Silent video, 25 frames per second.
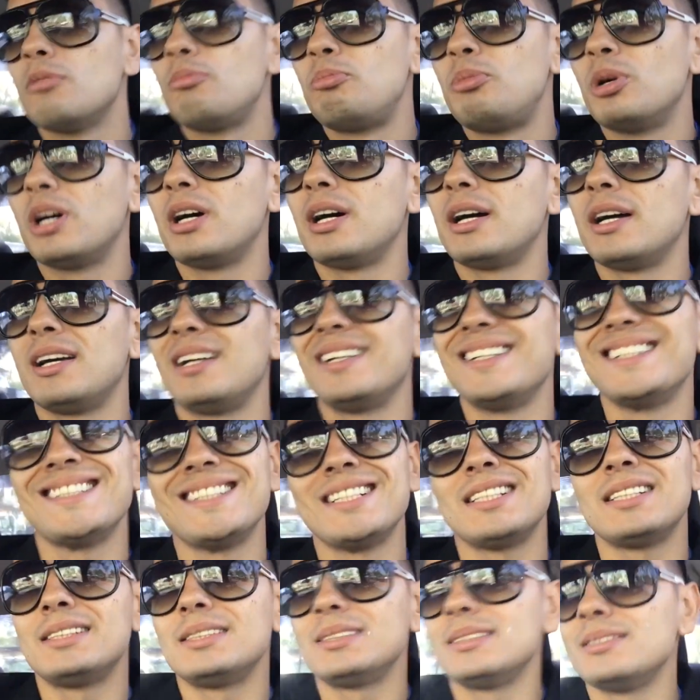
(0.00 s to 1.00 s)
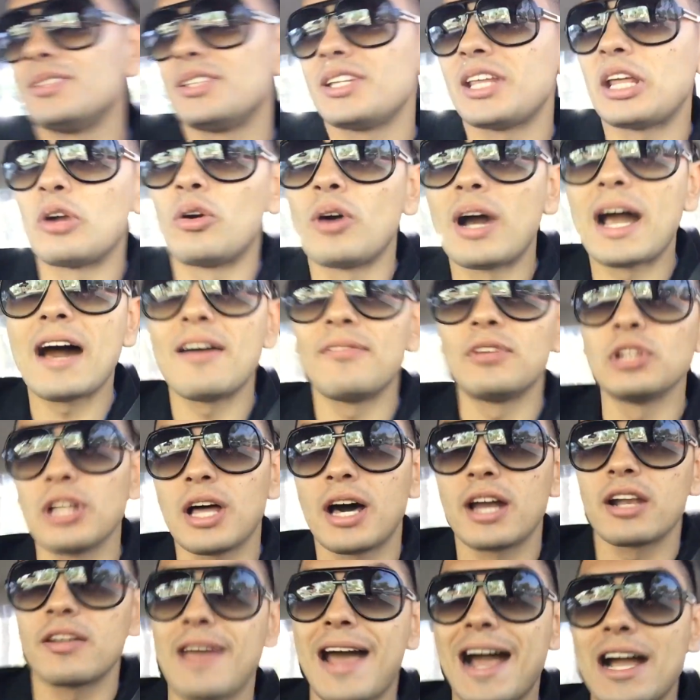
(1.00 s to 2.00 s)
but they don't have a
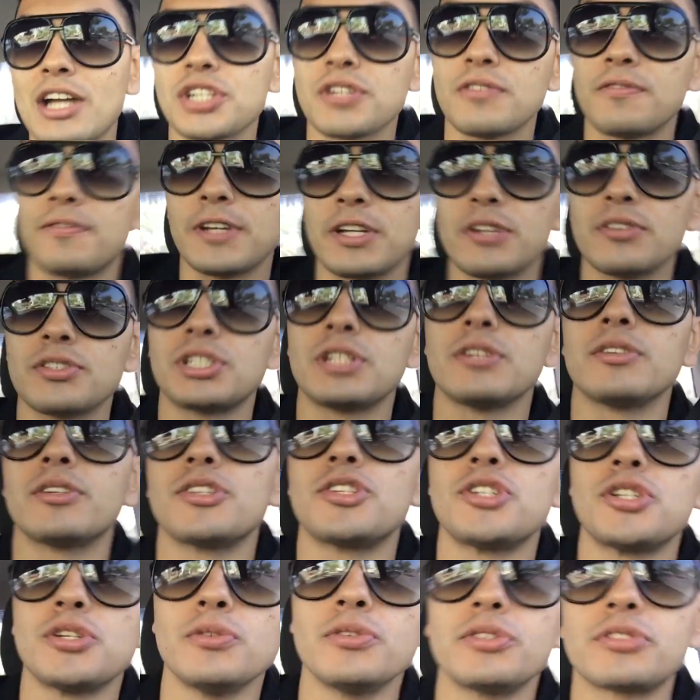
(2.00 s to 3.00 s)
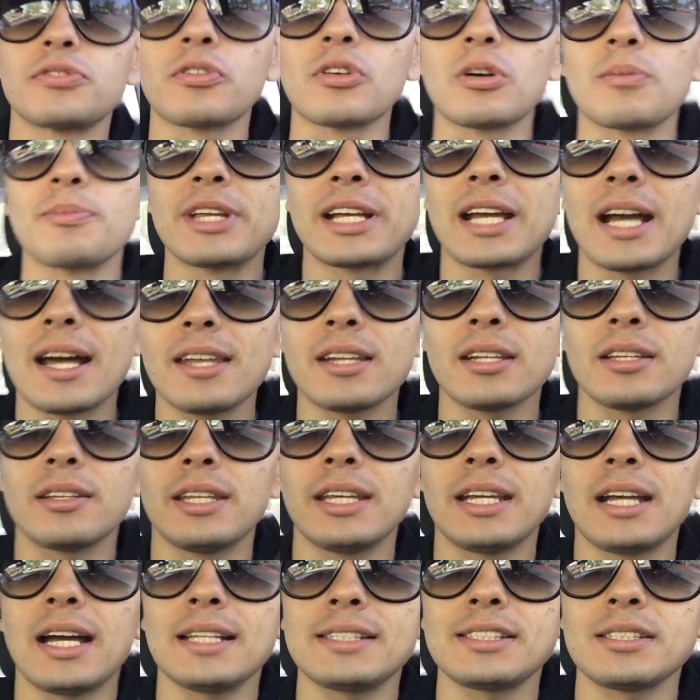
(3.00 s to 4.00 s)
lot of action figures here to choose from. They
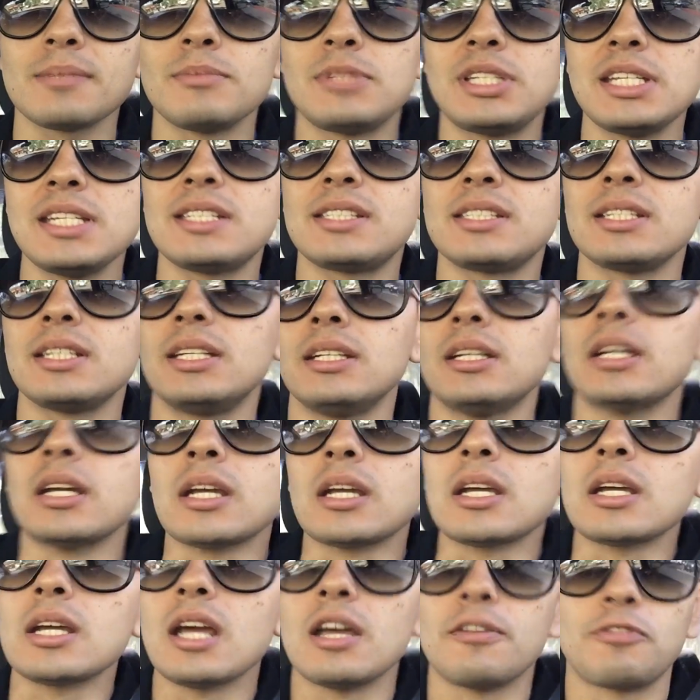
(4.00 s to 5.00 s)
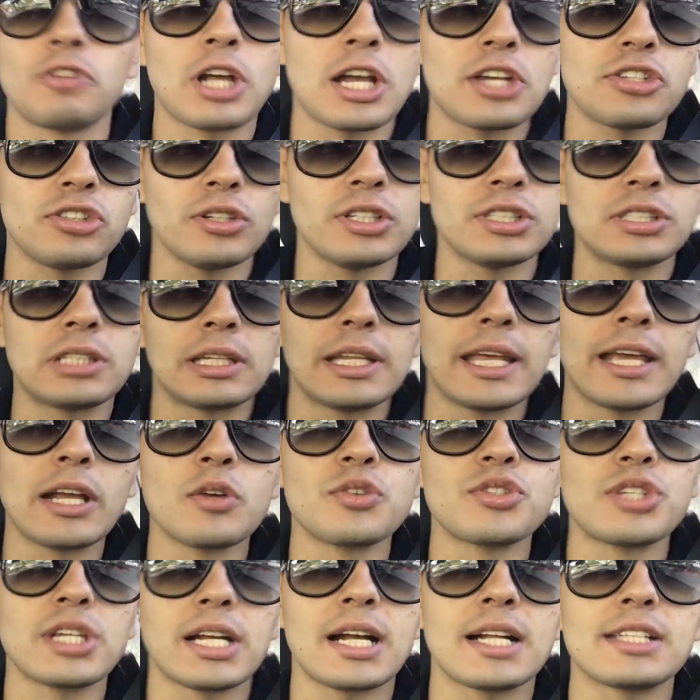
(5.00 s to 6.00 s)
got some decent, if you guys are into
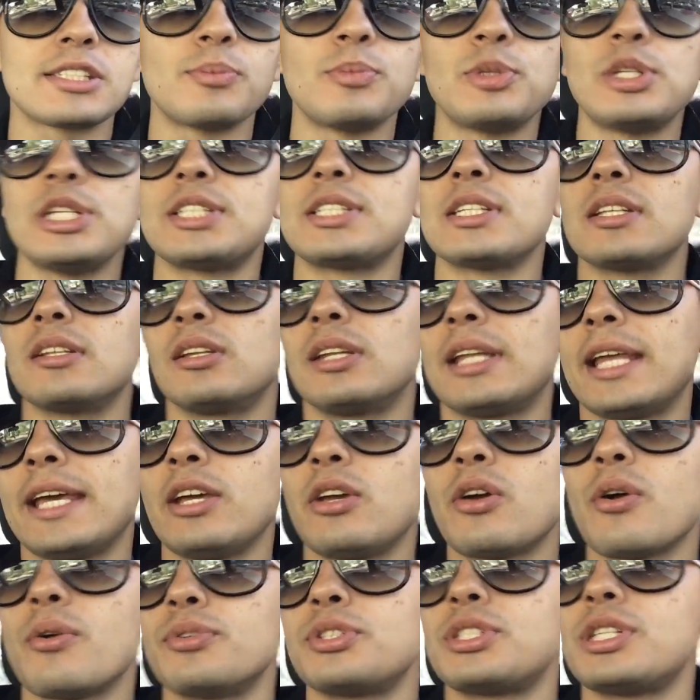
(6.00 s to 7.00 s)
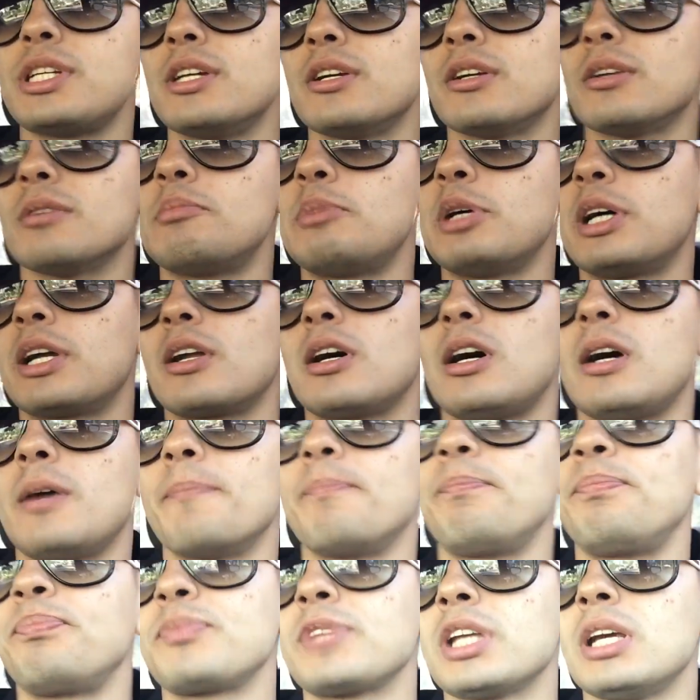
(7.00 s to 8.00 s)
Legos, they got some decent Legos here, but
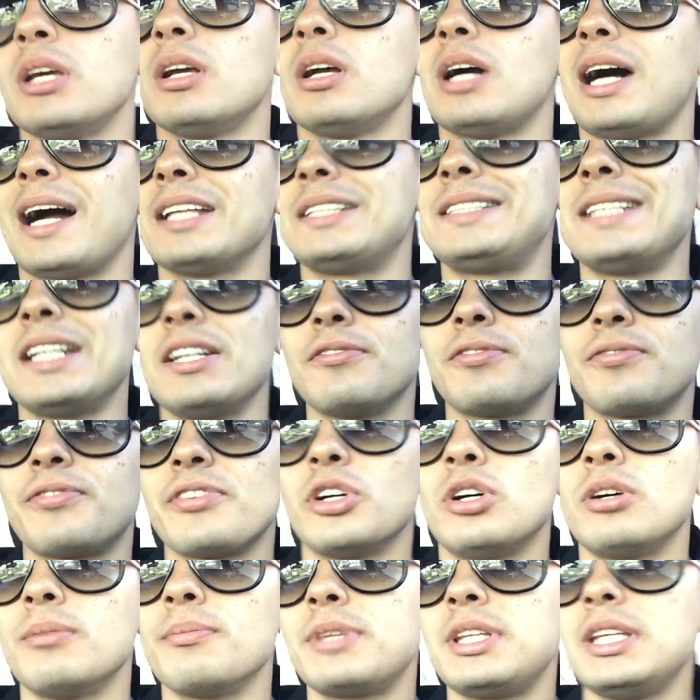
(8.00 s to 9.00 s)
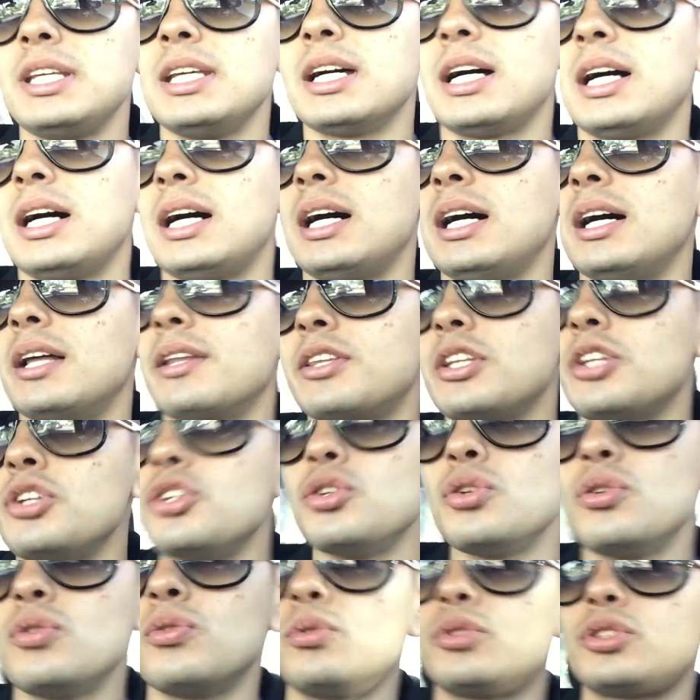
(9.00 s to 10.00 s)
I didn't film the
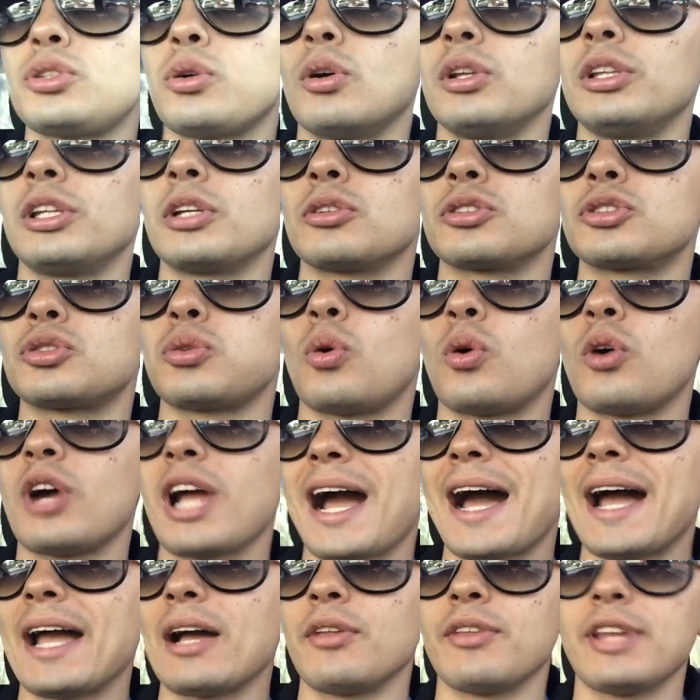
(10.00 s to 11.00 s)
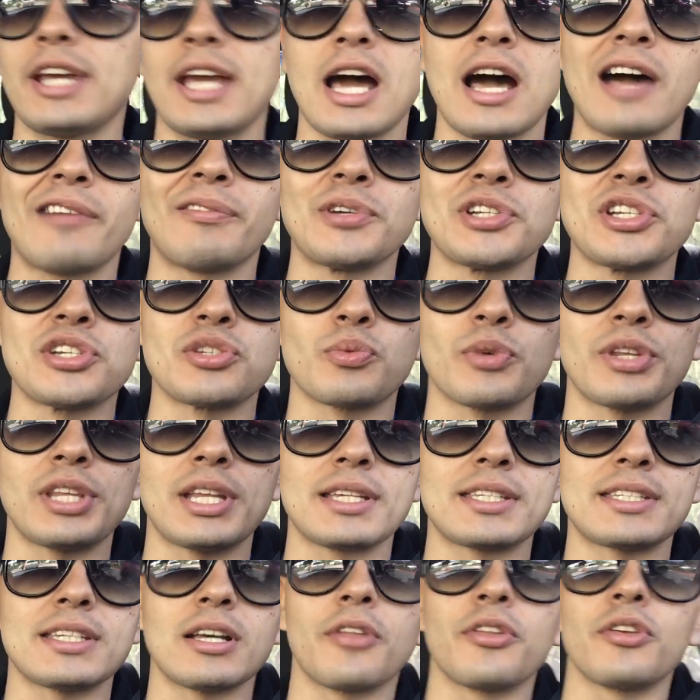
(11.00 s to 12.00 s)
new little toy aisle they have, which is where
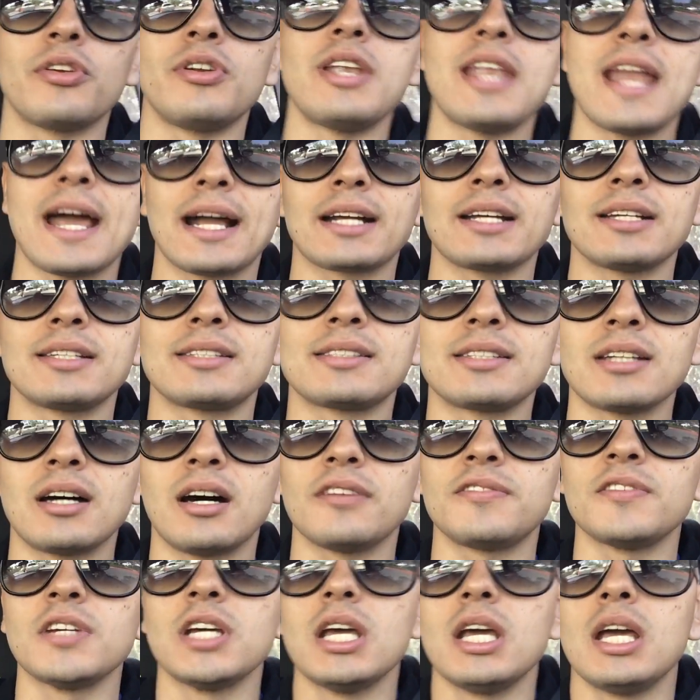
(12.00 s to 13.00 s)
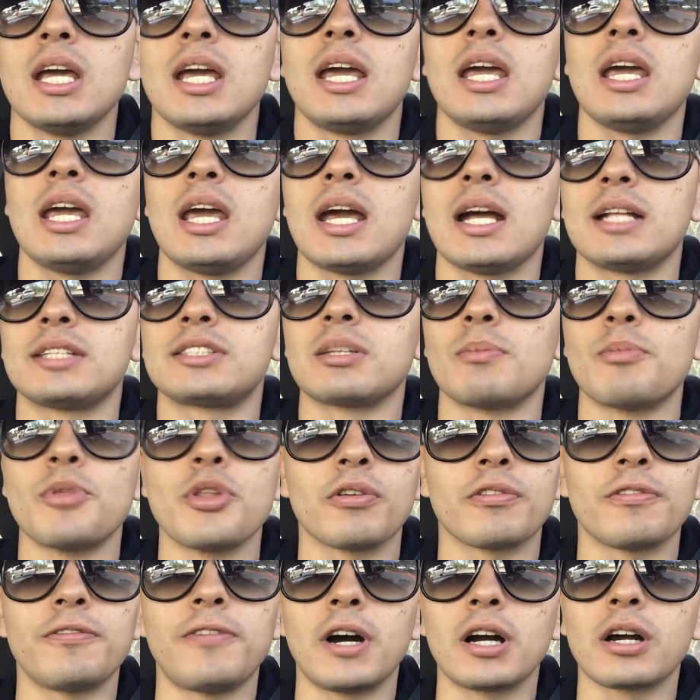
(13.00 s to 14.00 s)
they sell their NECA stuff and some of
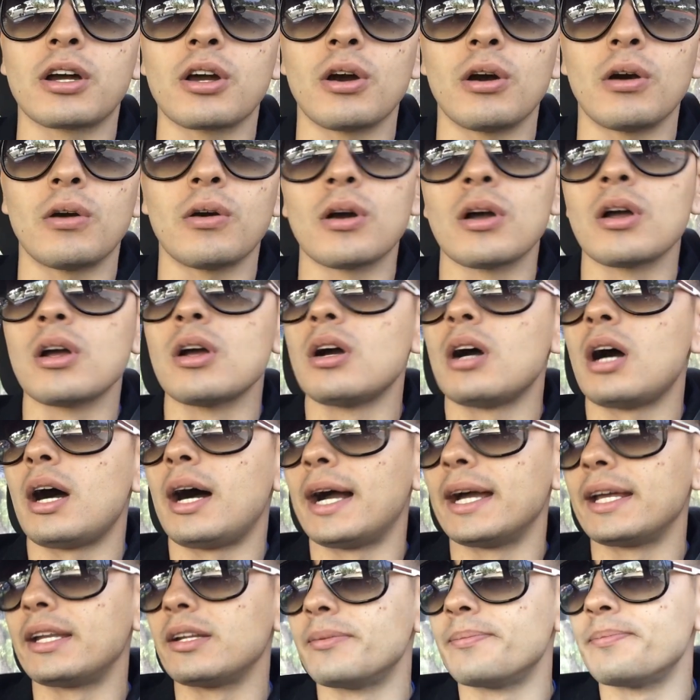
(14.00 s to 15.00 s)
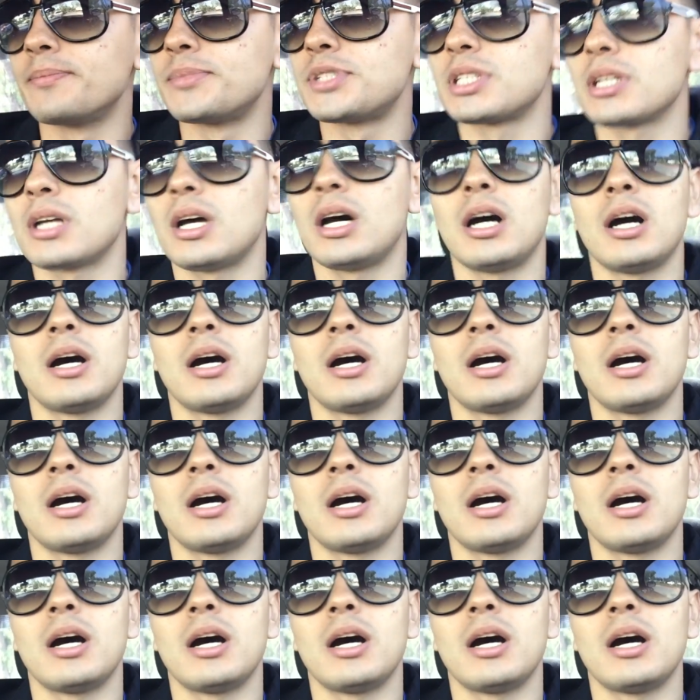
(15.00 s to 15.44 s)
their Funko items.